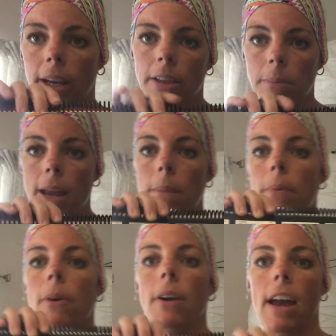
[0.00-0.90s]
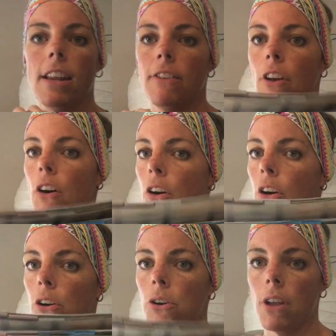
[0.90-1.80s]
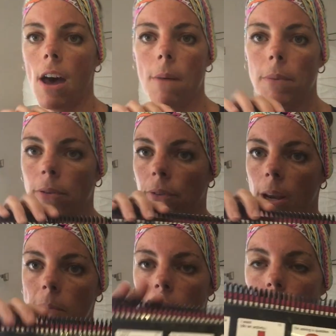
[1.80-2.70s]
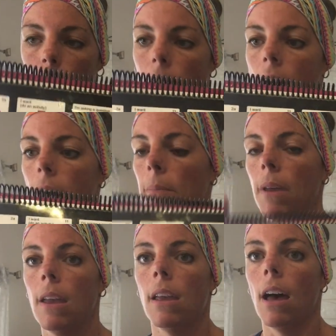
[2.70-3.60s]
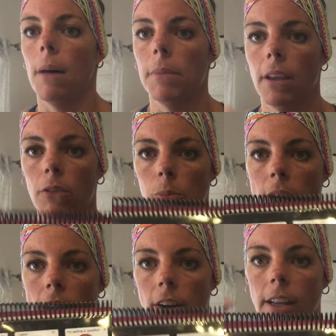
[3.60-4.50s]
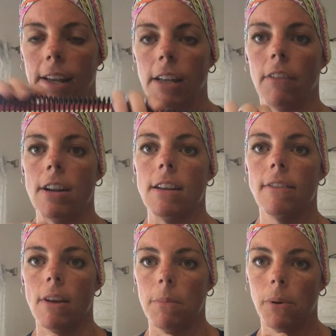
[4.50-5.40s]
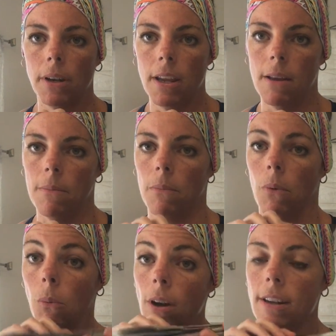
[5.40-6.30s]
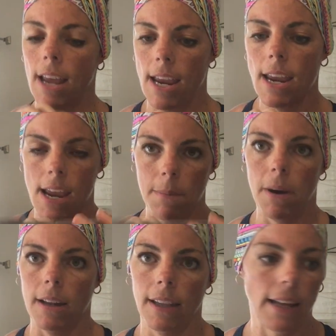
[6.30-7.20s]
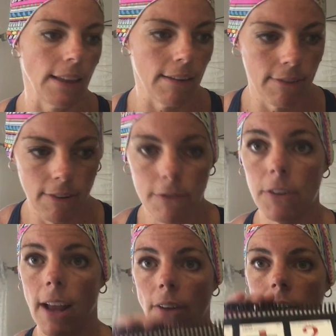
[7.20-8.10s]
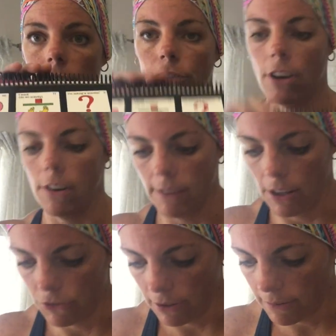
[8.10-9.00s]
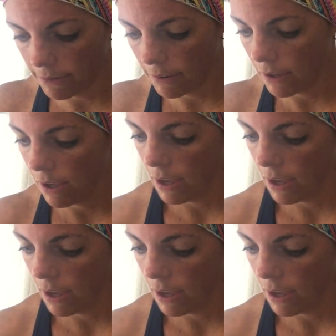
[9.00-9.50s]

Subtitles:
regular paper and it's all curled up and ripped and torn up because we are getting ready to print him one day a pod like this. For now, he just shares Angela's.